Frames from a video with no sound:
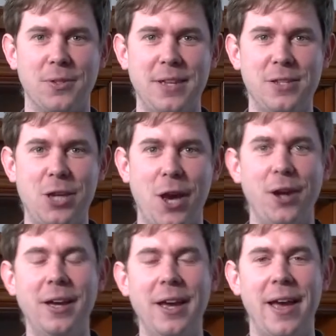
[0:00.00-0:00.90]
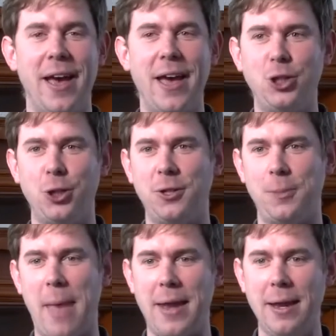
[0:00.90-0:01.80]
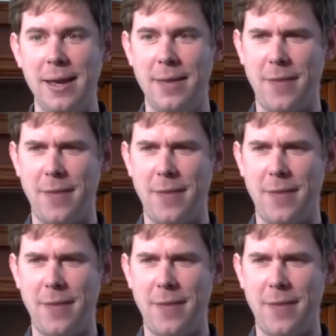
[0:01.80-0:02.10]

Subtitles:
these young Jewish men,